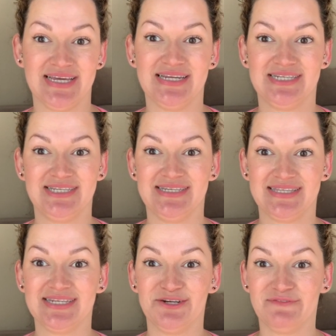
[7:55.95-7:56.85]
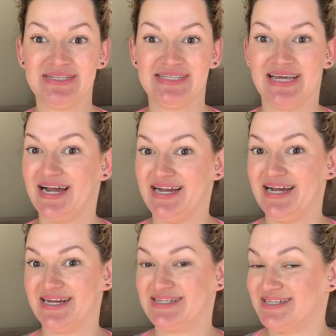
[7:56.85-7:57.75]
and it's a difference that I
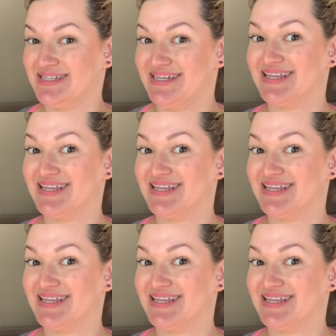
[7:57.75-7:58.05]
actually